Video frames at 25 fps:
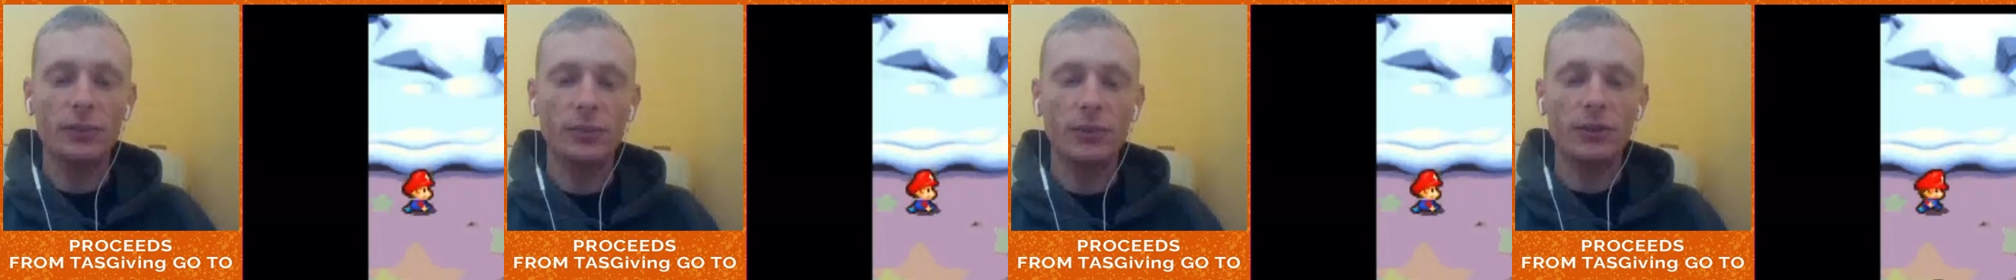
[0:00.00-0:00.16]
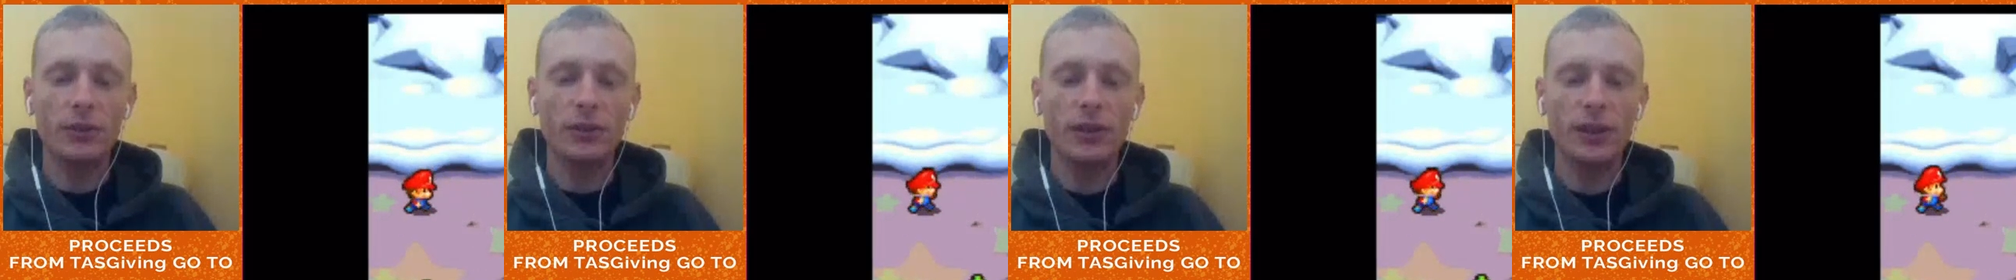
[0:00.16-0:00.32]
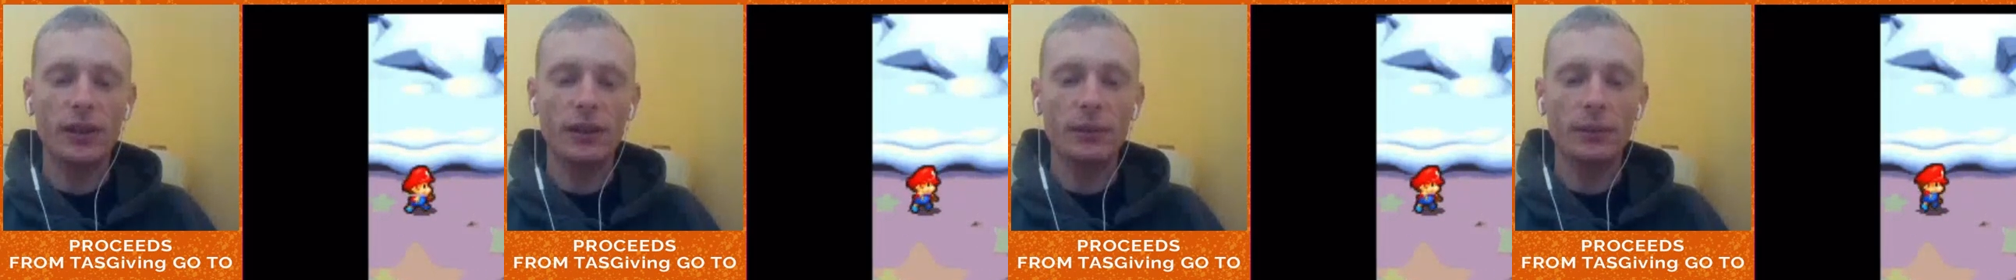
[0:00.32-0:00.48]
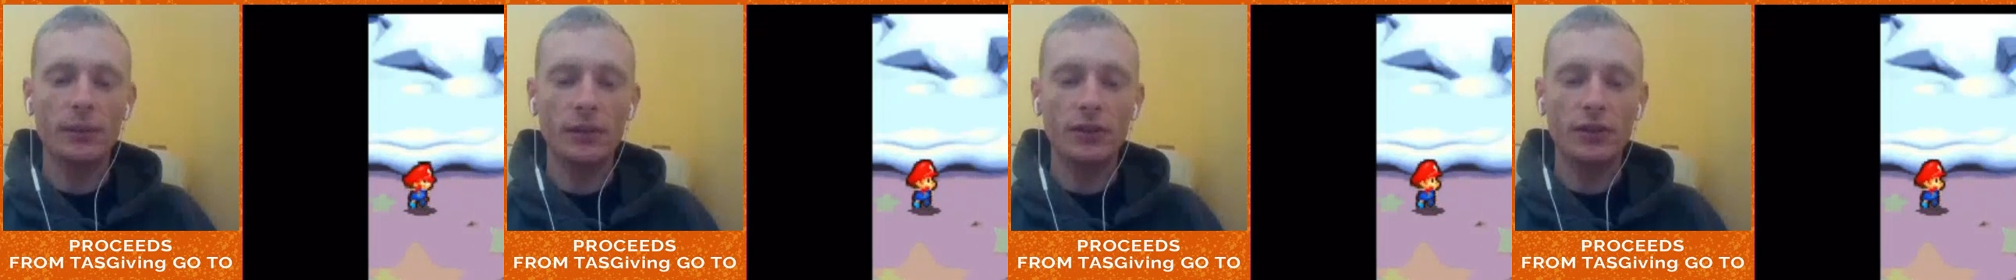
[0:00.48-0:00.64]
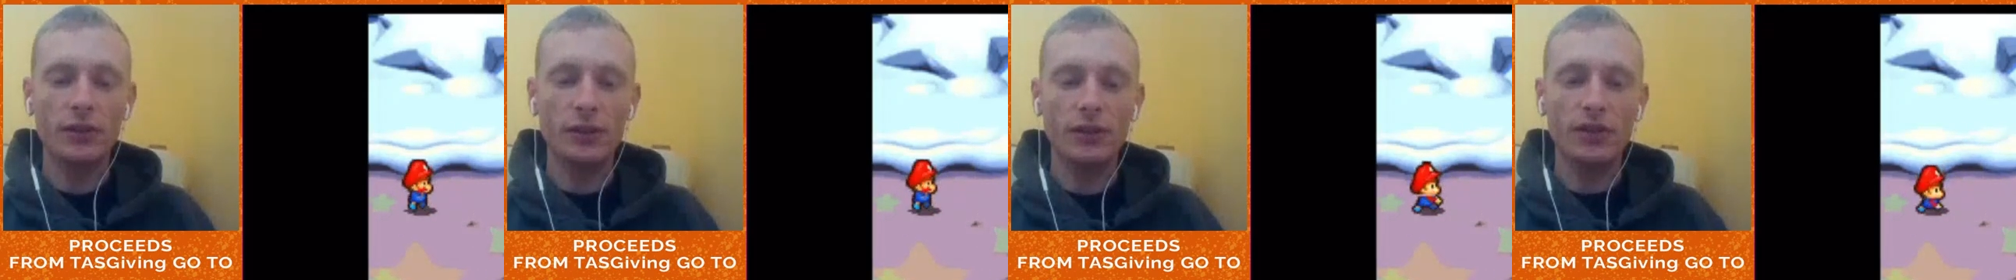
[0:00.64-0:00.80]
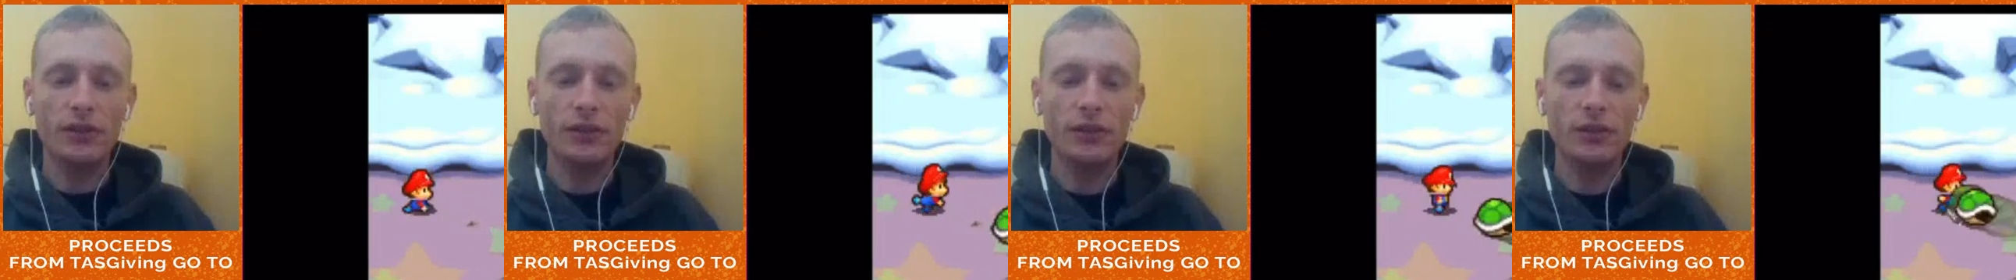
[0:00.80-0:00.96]
Bros item,
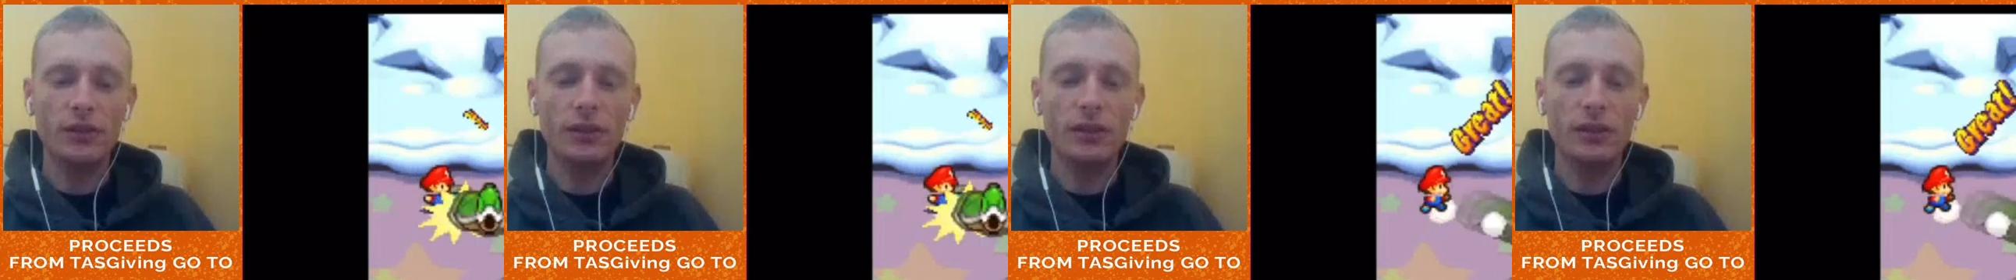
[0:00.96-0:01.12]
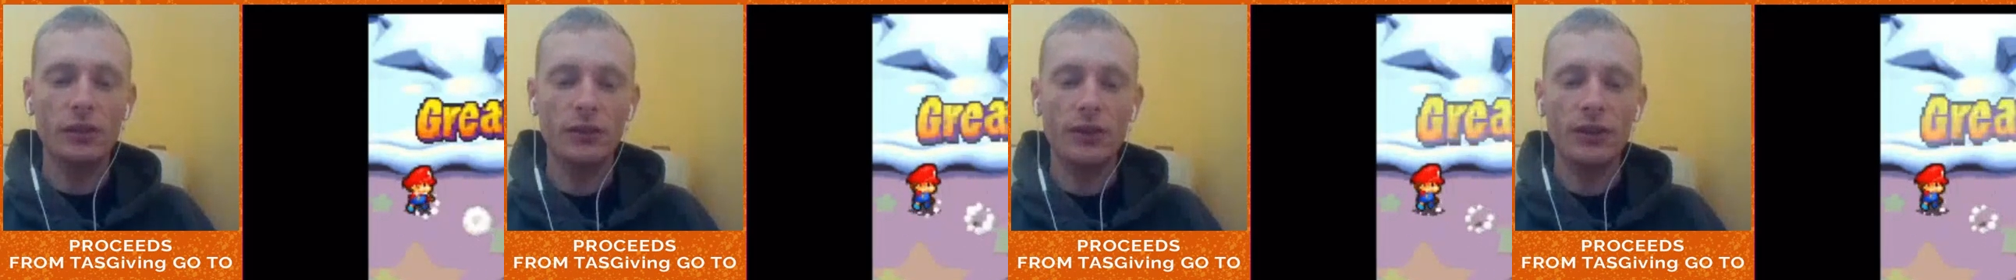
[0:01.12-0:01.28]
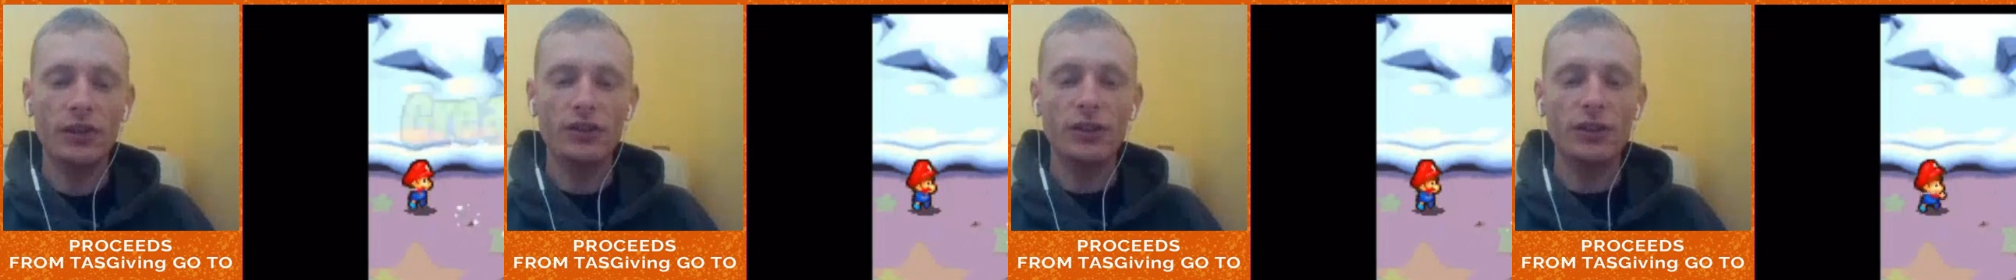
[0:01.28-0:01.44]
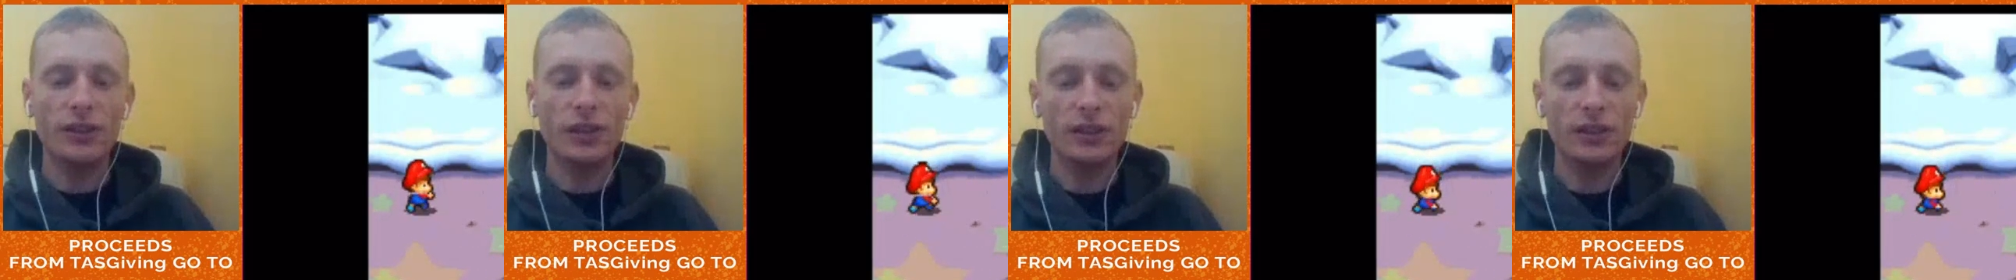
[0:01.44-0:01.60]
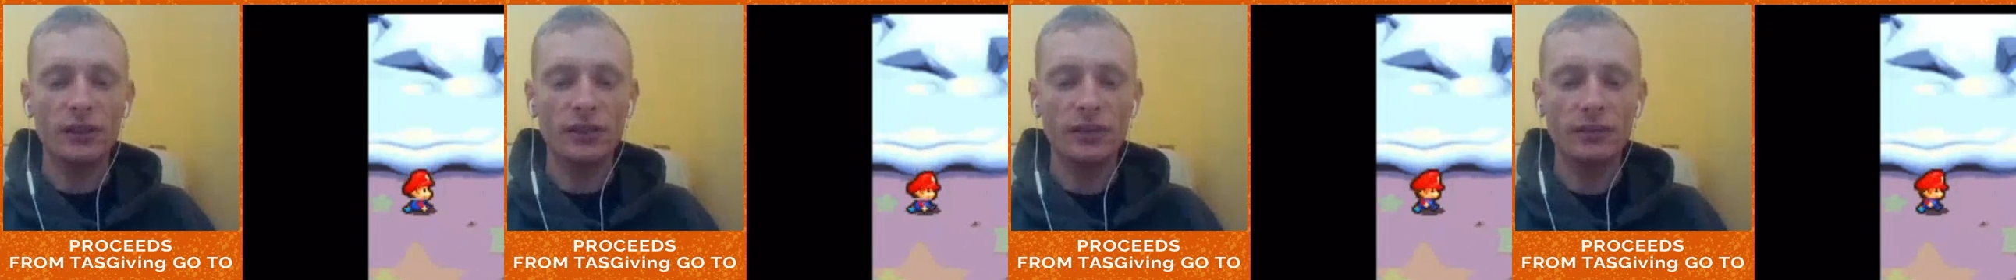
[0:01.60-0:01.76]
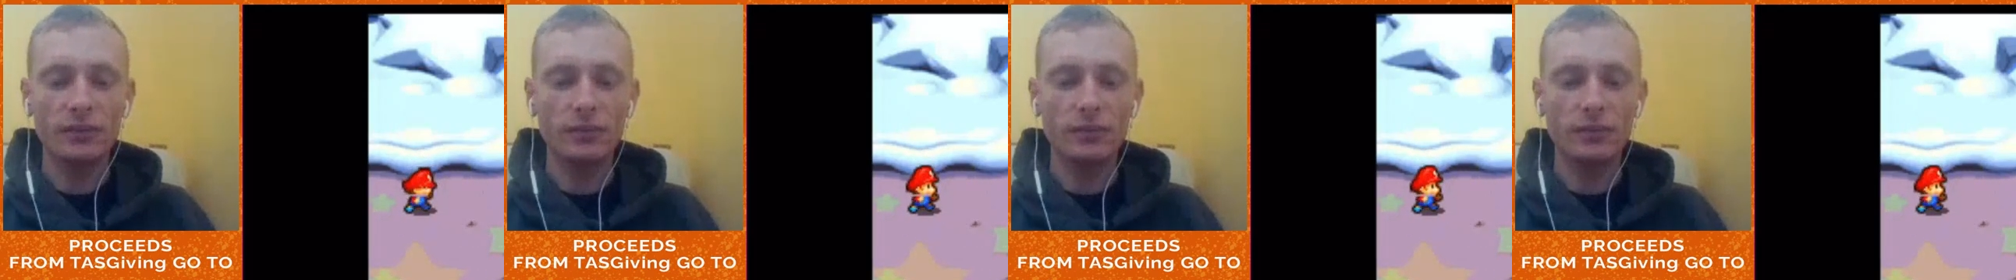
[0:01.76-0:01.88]
which is the green shell.